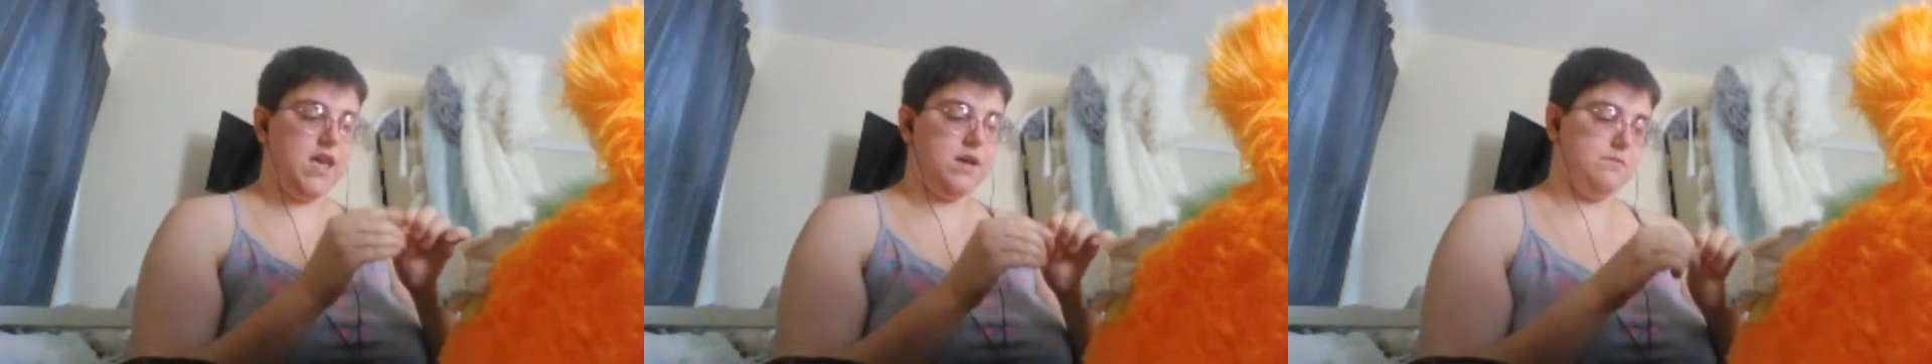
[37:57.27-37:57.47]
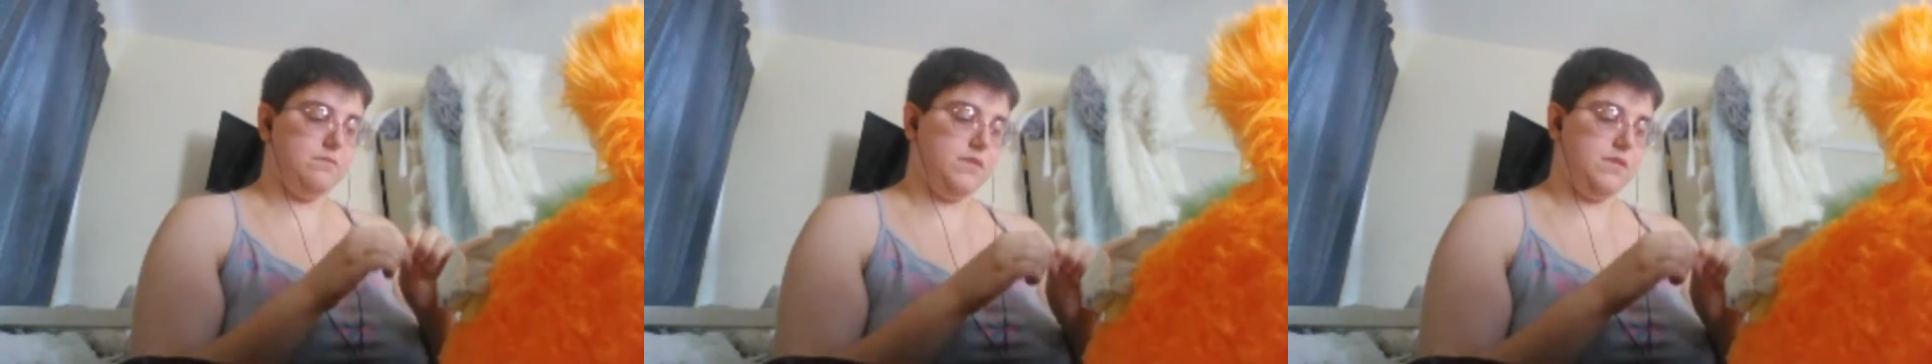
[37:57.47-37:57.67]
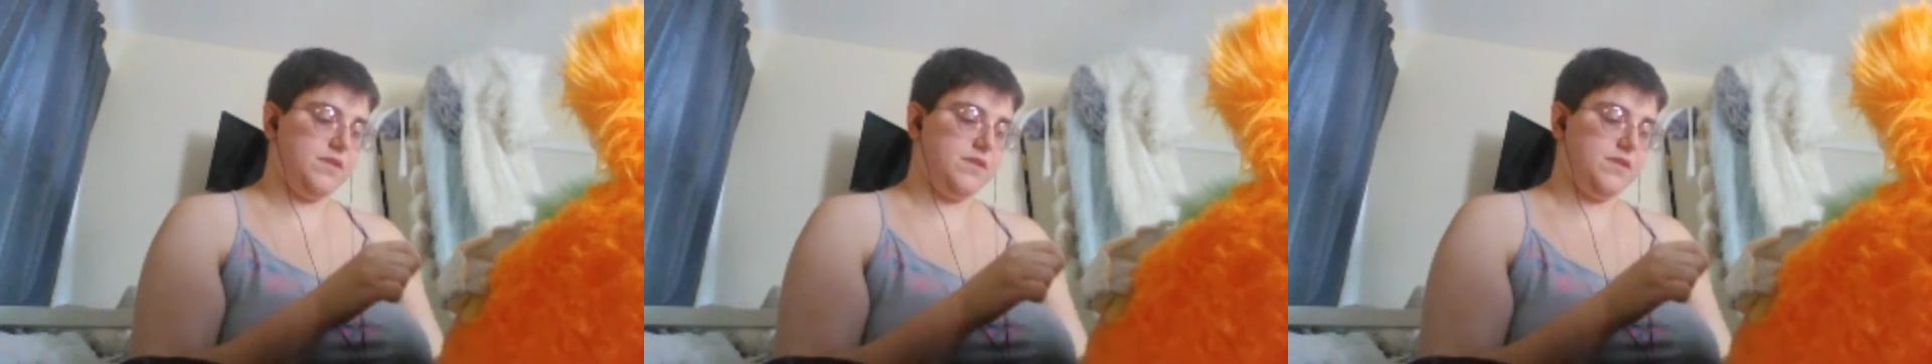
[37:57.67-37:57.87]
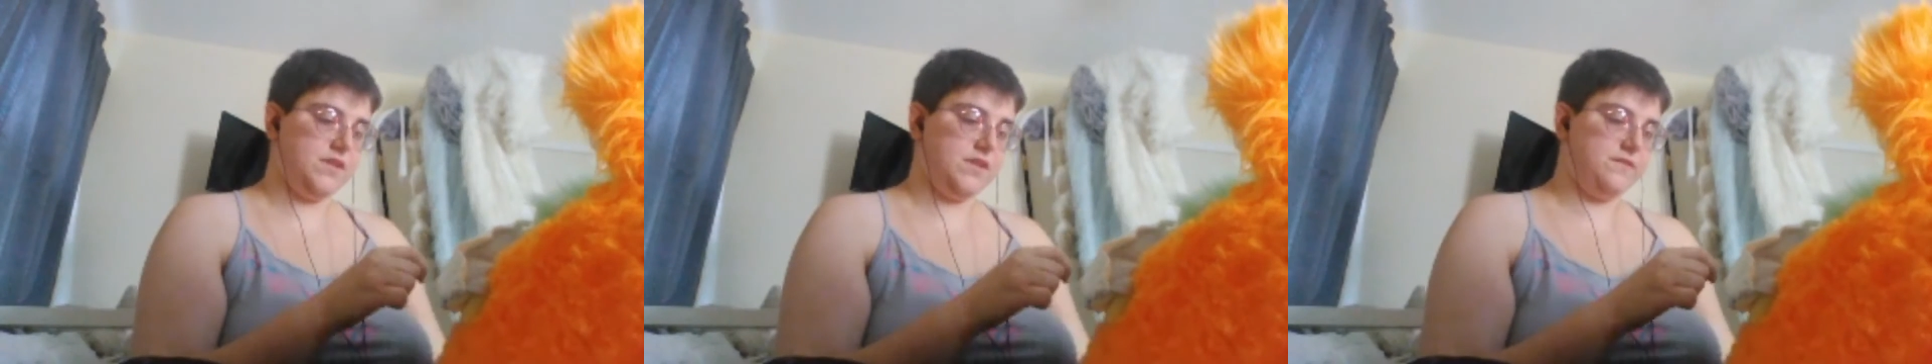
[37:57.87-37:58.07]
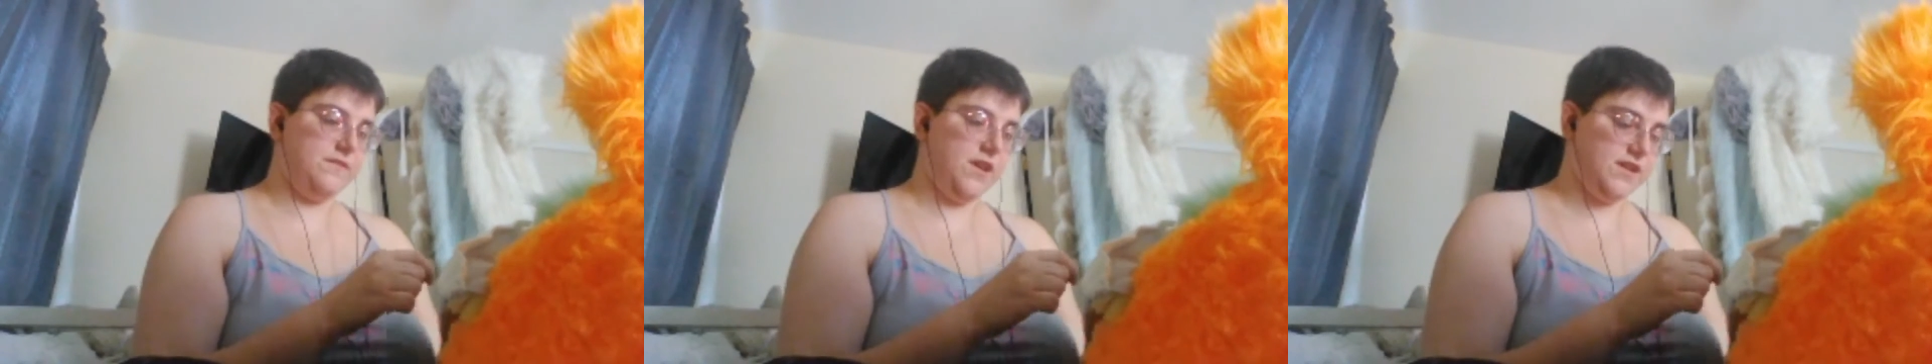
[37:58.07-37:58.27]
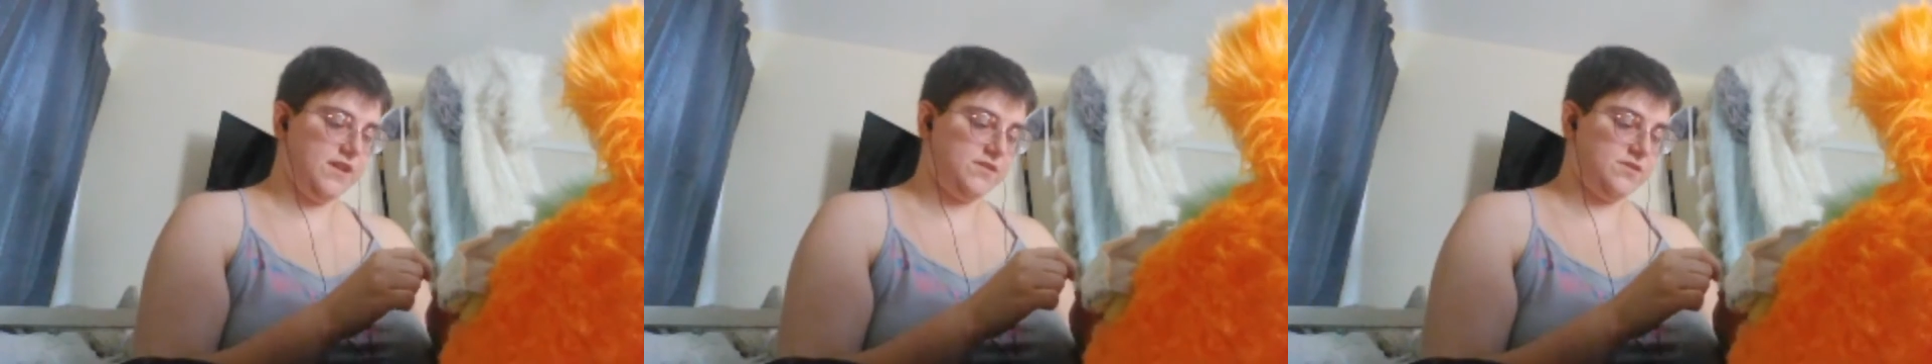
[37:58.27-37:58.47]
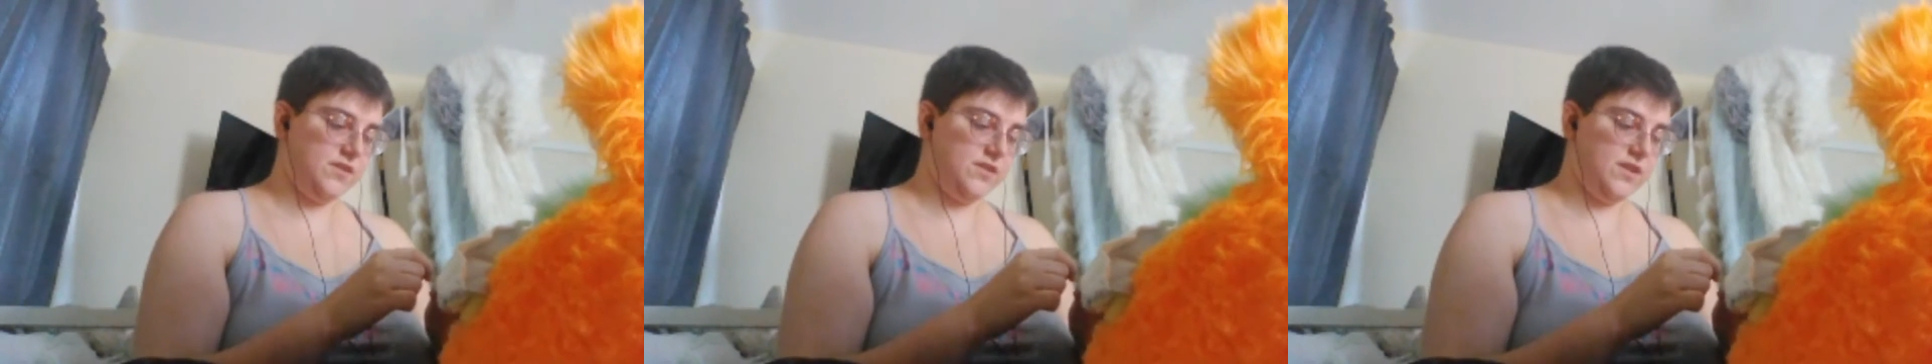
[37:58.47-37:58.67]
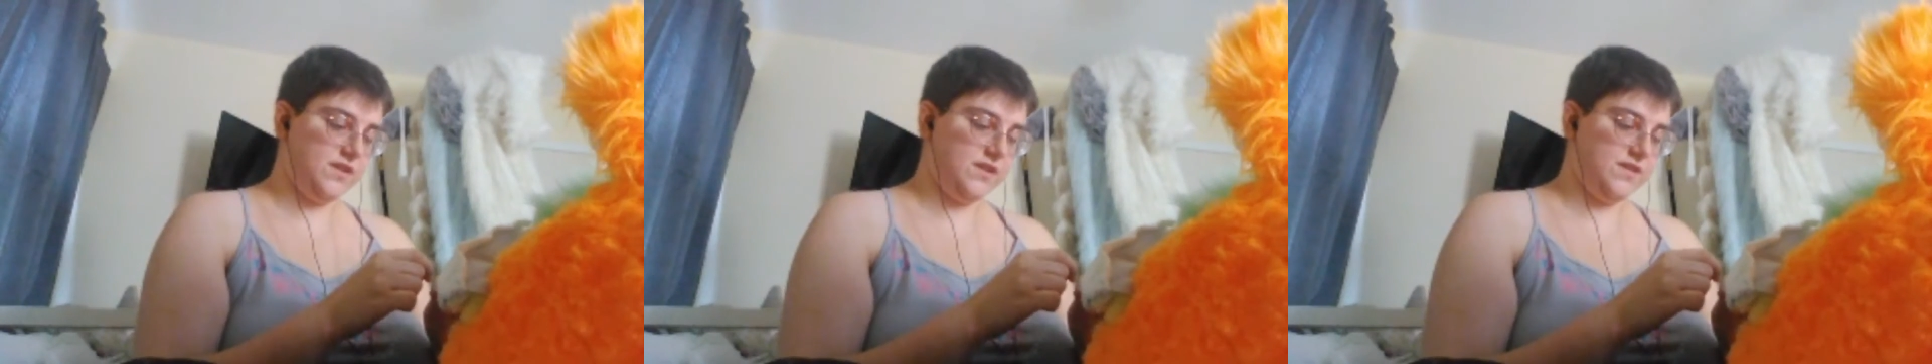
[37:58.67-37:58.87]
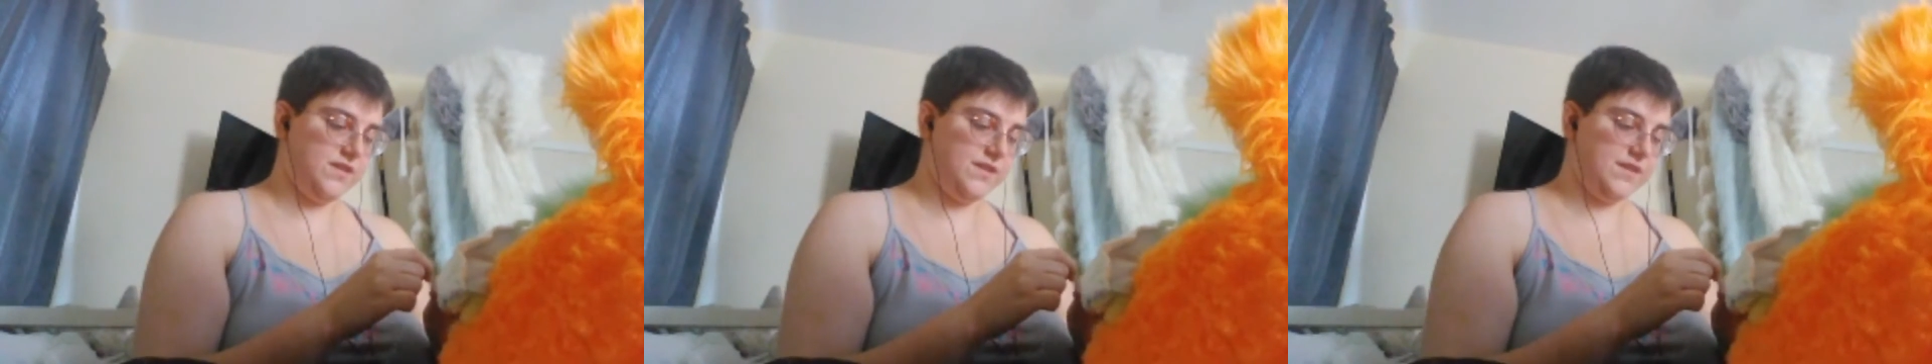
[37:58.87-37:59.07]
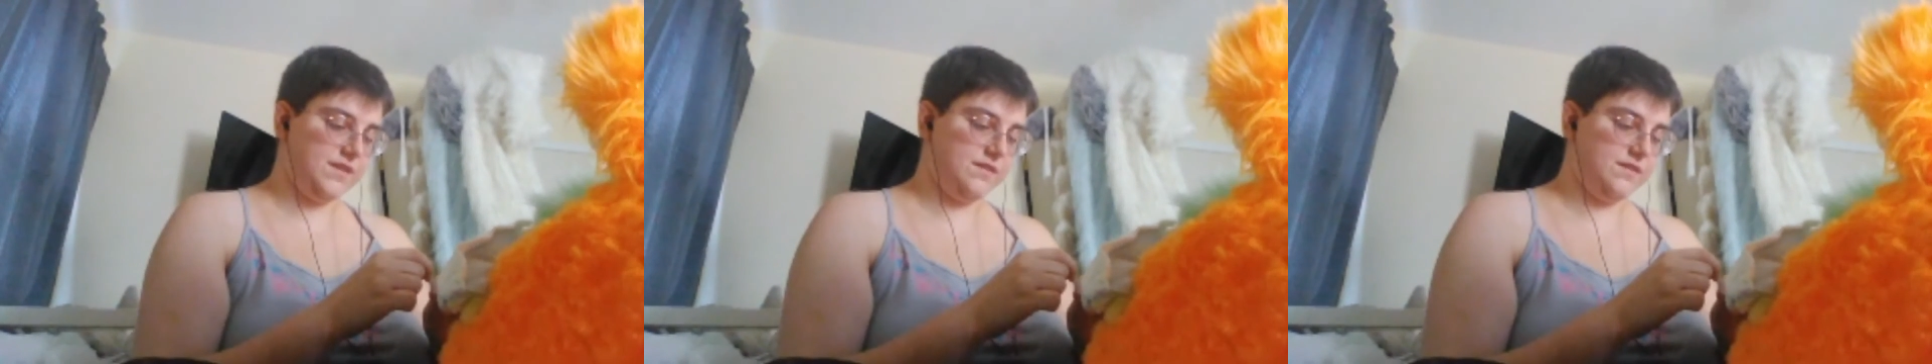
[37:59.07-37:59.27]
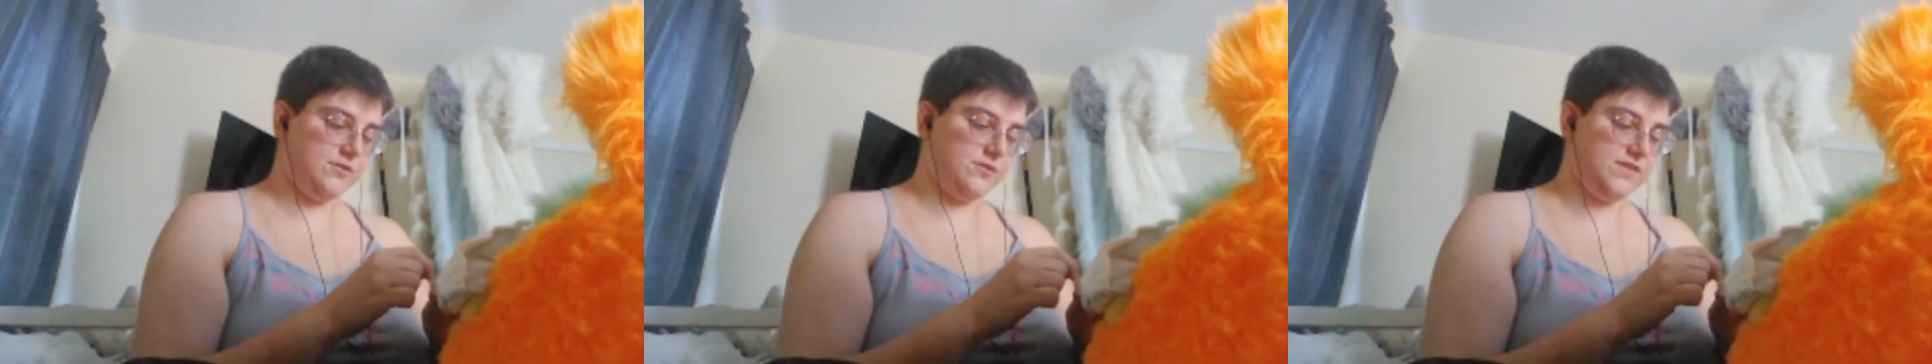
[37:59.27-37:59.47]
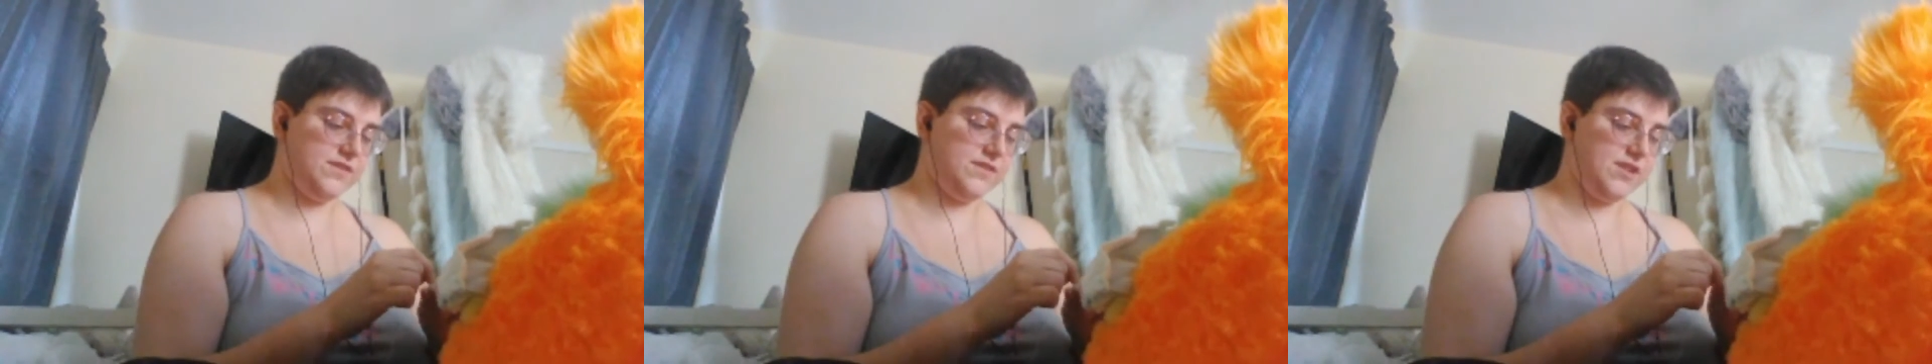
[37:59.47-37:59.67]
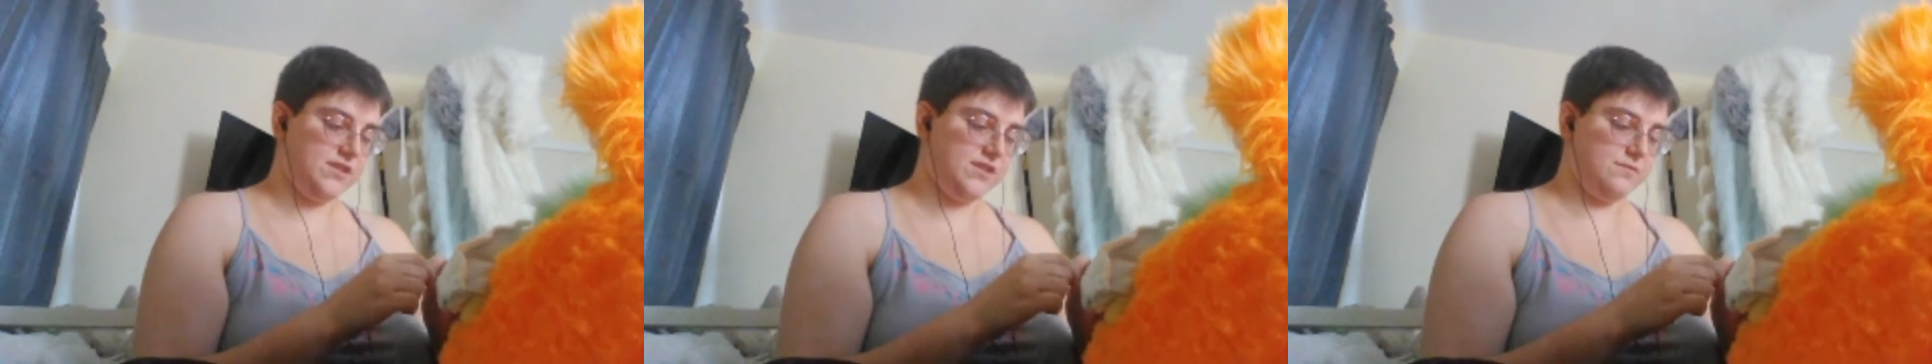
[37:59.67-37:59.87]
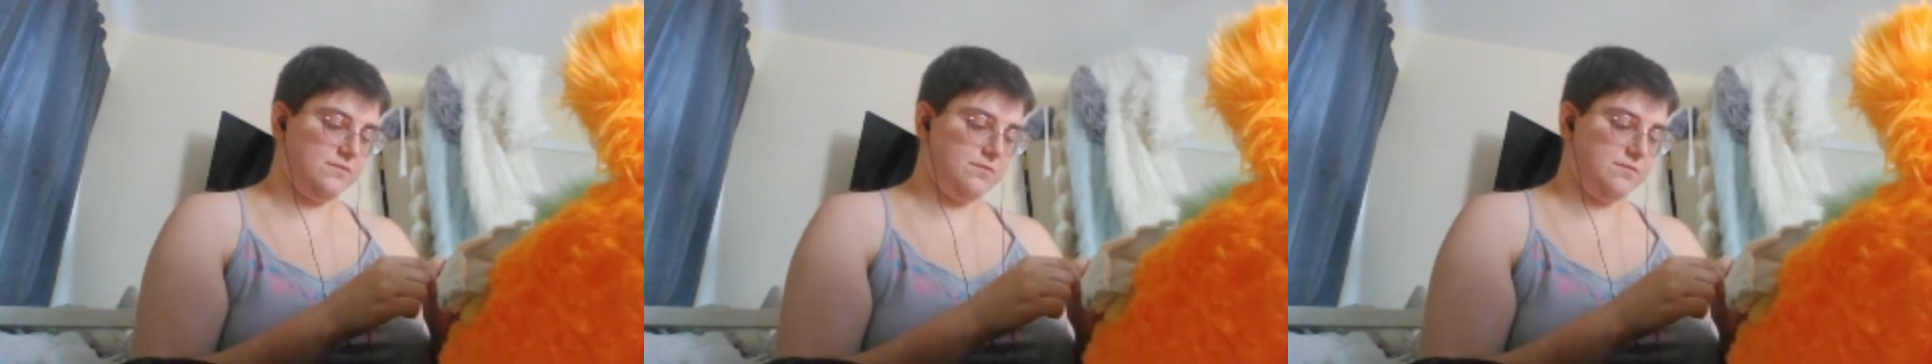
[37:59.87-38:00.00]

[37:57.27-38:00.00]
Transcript: because fake ass transgender